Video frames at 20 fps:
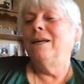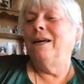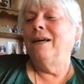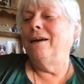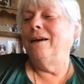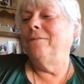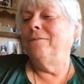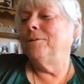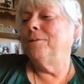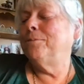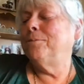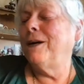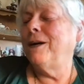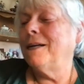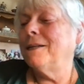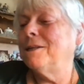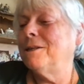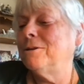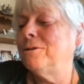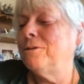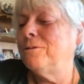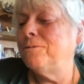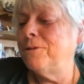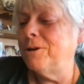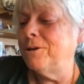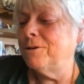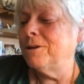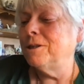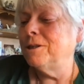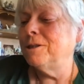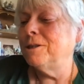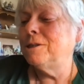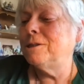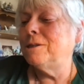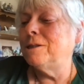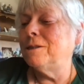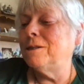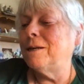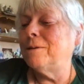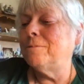have a practical focus
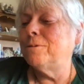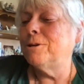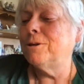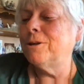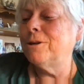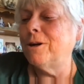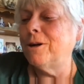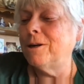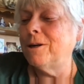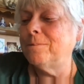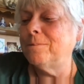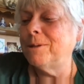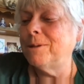and they work hard,